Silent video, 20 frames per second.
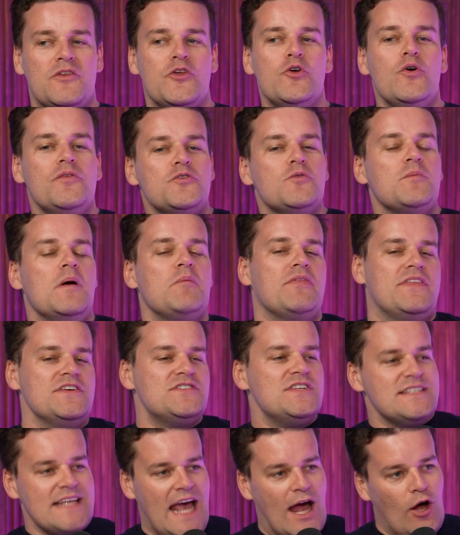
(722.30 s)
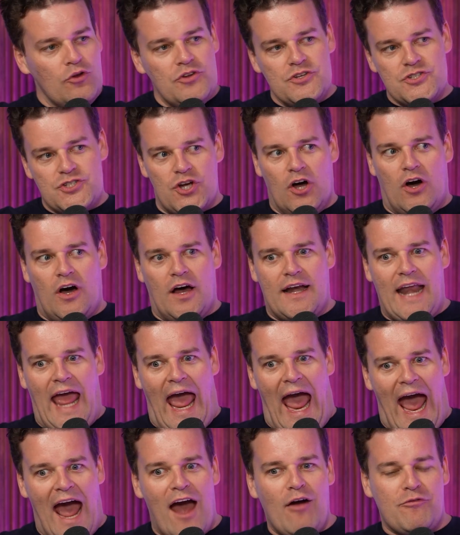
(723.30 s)
you have to remember, this is Elton John
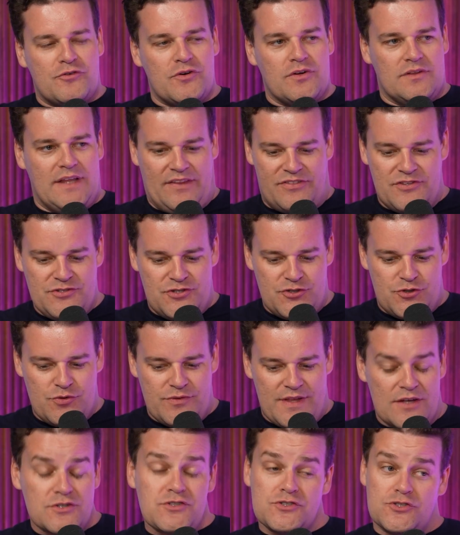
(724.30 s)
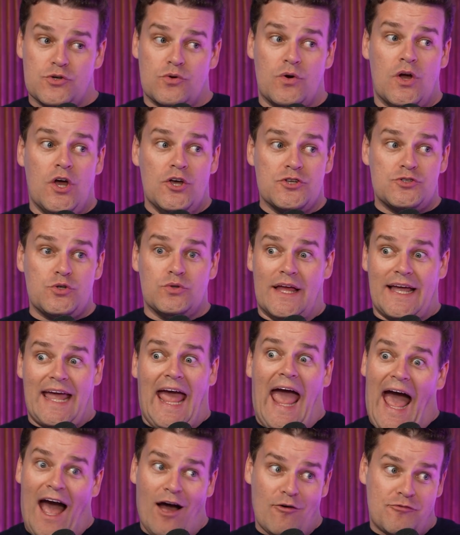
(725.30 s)
after, this is 2002. So,
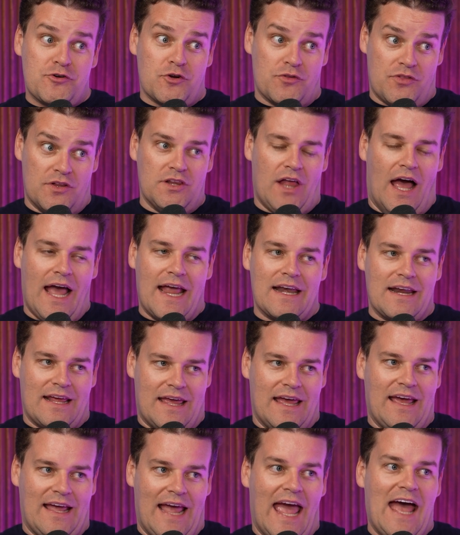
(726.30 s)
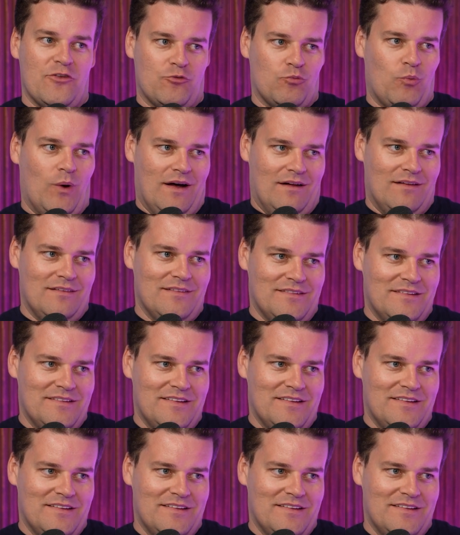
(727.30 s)
after The Lion King as well.